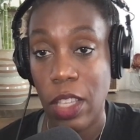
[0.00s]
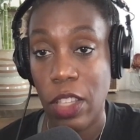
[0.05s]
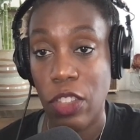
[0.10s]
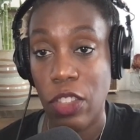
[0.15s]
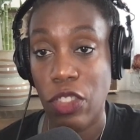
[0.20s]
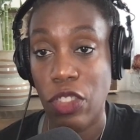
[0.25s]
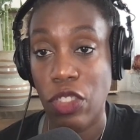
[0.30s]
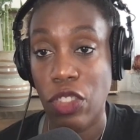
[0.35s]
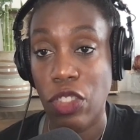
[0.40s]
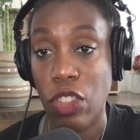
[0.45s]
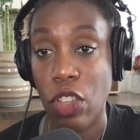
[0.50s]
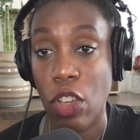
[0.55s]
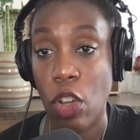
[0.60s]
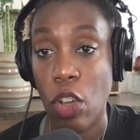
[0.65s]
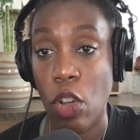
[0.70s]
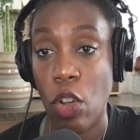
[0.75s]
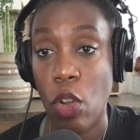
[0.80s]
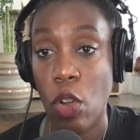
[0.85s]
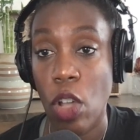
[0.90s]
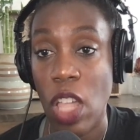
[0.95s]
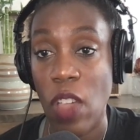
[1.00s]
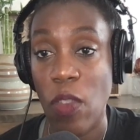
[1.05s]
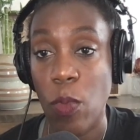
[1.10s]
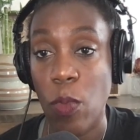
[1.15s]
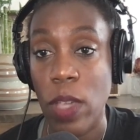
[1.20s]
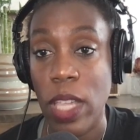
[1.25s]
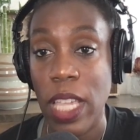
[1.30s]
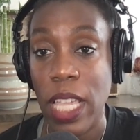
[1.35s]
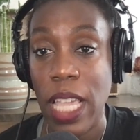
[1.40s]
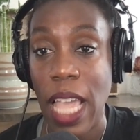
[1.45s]
So if
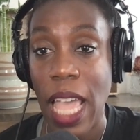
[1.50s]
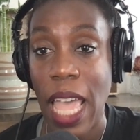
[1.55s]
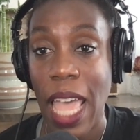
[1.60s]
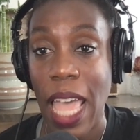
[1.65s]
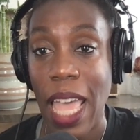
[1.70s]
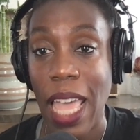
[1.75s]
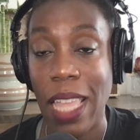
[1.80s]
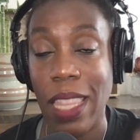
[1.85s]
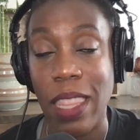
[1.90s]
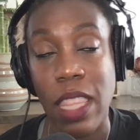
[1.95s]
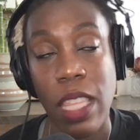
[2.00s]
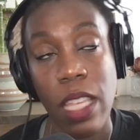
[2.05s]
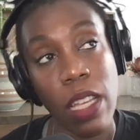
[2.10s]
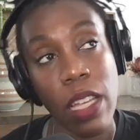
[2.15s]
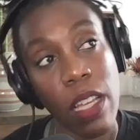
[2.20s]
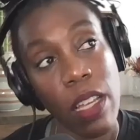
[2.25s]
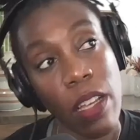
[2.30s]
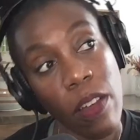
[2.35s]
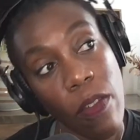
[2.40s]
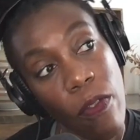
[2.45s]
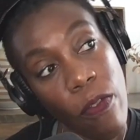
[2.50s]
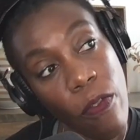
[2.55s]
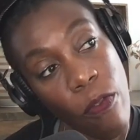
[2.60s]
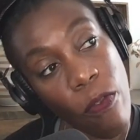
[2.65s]
we add the